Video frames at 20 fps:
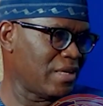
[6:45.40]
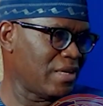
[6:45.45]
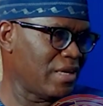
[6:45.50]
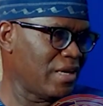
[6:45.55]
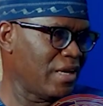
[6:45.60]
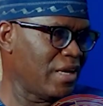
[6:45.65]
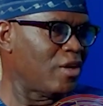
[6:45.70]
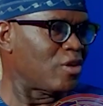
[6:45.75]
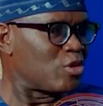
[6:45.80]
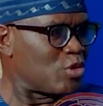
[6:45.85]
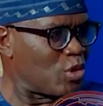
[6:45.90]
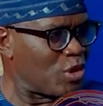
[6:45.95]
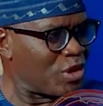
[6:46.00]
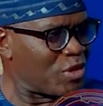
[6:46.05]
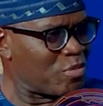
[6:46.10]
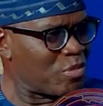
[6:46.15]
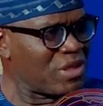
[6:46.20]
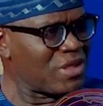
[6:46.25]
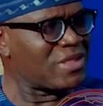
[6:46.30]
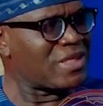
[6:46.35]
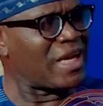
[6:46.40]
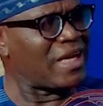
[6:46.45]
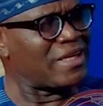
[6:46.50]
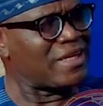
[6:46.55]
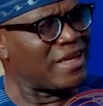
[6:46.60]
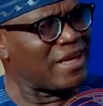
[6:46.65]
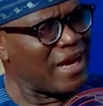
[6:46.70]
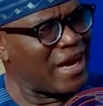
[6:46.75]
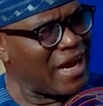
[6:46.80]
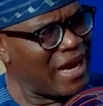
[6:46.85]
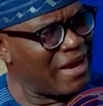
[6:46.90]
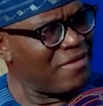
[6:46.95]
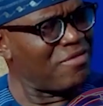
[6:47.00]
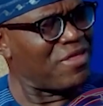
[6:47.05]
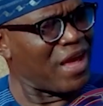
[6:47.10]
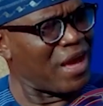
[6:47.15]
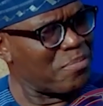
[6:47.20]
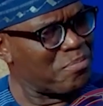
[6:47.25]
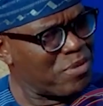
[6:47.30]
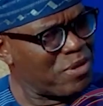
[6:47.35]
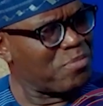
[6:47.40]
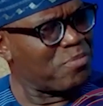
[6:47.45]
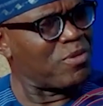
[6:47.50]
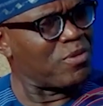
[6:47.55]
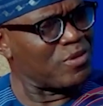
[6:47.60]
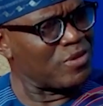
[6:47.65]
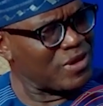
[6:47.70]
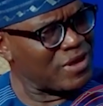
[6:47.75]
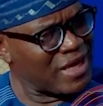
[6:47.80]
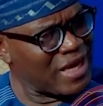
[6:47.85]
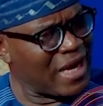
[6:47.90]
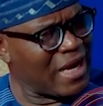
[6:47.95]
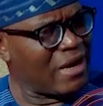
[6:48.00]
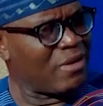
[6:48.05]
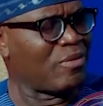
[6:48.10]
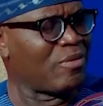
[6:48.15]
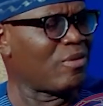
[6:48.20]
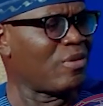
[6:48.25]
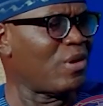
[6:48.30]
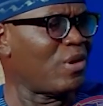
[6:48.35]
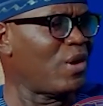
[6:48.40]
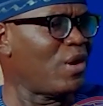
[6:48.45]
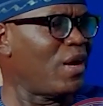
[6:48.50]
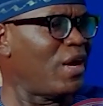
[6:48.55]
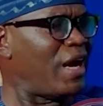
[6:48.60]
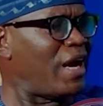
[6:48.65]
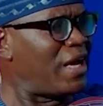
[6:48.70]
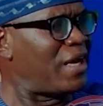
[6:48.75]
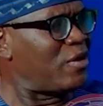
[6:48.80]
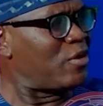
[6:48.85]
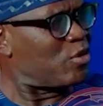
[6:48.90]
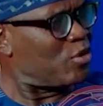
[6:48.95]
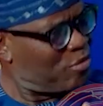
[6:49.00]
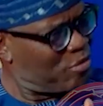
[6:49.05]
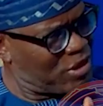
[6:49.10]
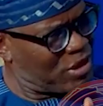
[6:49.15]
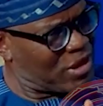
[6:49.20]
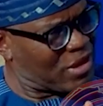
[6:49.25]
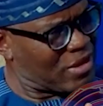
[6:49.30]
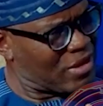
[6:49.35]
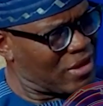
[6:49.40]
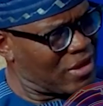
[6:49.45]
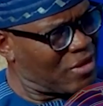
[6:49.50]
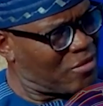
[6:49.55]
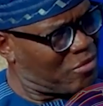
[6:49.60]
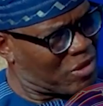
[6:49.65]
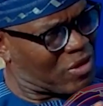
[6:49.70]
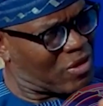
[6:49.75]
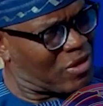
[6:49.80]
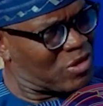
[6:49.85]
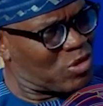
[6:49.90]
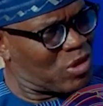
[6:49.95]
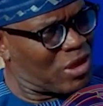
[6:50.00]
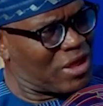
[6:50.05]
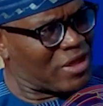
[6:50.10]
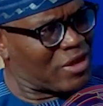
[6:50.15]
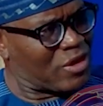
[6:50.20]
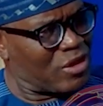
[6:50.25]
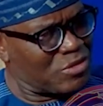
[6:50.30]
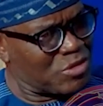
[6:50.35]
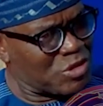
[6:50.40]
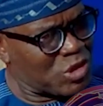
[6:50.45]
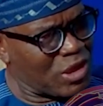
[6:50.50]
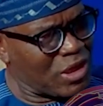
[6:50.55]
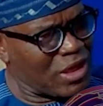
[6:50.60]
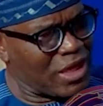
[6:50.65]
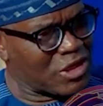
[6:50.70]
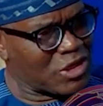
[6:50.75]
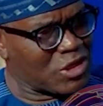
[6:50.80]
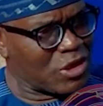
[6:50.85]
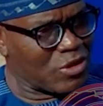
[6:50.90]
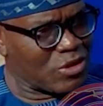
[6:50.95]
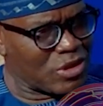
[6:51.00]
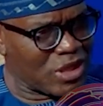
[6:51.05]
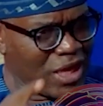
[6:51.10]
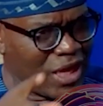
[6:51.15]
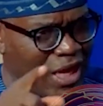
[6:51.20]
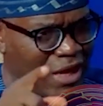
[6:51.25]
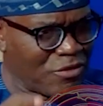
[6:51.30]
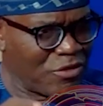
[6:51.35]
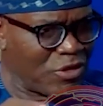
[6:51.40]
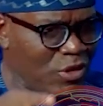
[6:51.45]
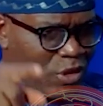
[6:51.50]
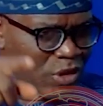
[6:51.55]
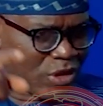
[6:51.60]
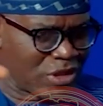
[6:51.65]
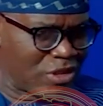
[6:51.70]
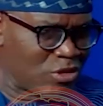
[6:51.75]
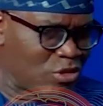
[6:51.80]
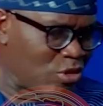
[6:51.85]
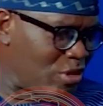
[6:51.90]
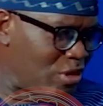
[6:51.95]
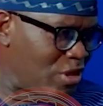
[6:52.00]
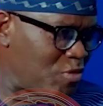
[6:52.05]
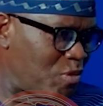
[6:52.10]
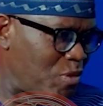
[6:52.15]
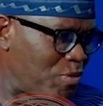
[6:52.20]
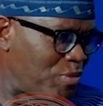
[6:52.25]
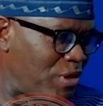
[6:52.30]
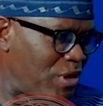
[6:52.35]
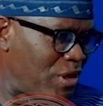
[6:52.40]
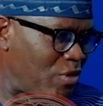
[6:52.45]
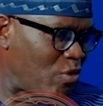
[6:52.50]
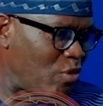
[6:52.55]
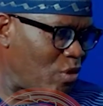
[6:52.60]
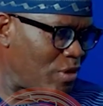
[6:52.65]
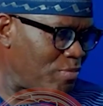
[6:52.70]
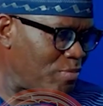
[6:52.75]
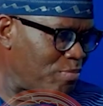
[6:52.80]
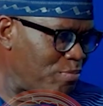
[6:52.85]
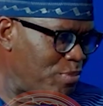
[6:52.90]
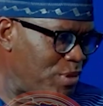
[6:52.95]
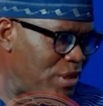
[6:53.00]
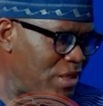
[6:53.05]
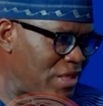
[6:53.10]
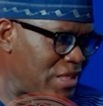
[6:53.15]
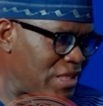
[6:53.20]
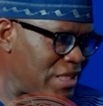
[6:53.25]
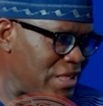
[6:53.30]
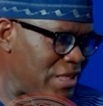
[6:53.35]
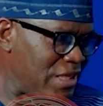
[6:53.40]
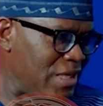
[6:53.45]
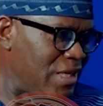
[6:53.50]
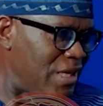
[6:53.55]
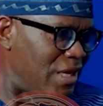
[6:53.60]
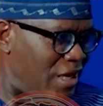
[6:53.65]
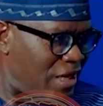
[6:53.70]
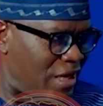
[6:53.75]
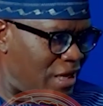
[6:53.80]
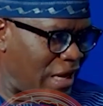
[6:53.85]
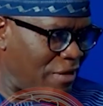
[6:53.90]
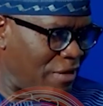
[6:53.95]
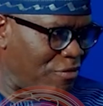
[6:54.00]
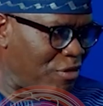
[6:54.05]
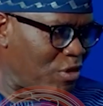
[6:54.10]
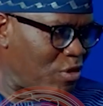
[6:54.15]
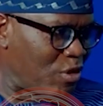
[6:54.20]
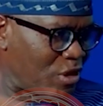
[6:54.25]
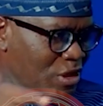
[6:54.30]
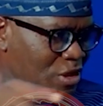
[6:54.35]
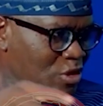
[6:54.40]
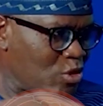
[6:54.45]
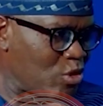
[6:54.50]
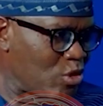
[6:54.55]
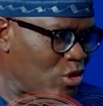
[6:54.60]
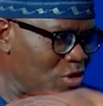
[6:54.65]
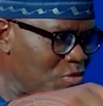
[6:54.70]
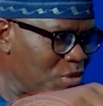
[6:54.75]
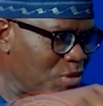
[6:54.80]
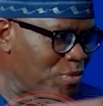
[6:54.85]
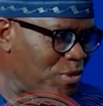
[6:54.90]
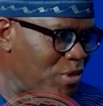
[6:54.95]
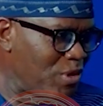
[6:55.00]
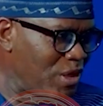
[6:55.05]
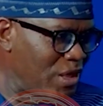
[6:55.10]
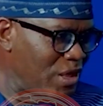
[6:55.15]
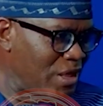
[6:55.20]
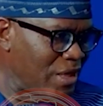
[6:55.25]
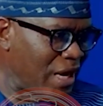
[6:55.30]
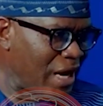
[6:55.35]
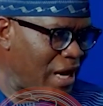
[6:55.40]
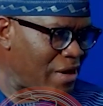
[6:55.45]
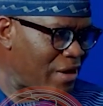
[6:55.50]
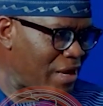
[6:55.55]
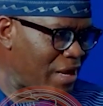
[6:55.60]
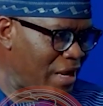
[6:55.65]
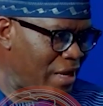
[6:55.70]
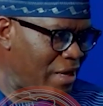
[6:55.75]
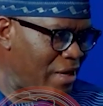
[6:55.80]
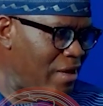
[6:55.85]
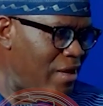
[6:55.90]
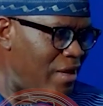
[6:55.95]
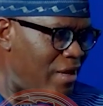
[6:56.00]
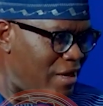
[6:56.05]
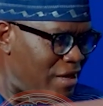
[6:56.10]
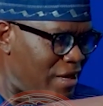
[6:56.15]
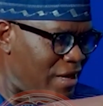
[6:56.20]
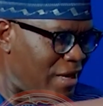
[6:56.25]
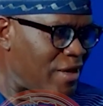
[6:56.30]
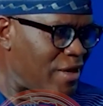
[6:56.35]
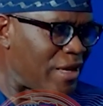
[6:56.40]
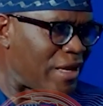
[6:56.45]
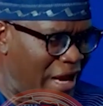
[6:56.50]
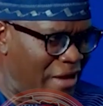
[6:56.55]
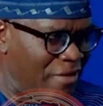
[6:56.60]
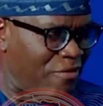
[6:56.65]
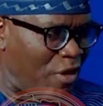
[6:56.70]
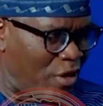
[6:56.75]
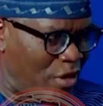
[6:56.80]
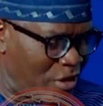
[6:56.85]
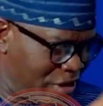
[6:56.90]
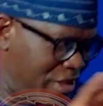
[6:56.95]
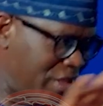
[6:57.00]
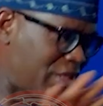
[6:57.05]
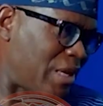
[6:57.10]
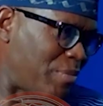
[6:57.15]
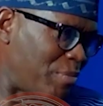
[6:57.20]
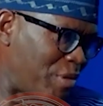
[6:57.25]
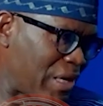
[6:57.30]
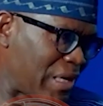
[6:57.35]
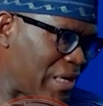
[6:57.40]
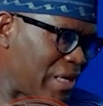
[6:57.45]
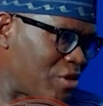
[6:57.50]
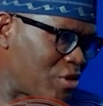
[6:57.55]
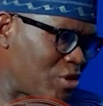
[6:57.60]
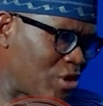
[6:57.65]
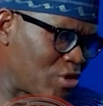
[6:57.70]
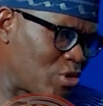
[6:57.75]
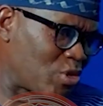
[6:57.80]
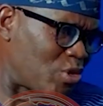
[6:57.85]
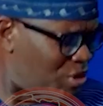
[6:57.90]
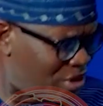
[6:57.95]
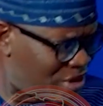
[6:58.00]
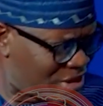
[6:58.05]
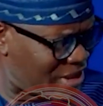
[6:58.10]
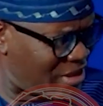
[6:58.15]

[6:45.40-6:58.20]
So it means that they have their people down. And to me, because when it comes to election, you say, have you gotten to these people in what, BT? Have you gotten to these people in RN? They have all this nomenclature. So the same